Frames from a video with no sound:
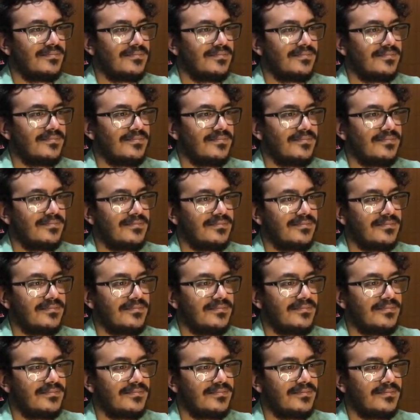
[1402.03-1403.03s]

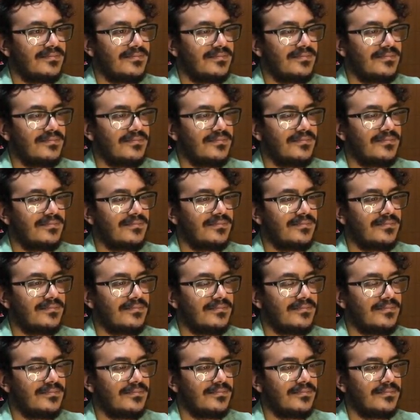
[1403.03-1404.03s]

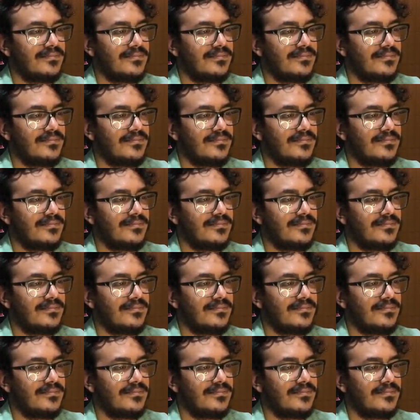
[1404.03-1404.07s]
No words are spoken by the person on screen.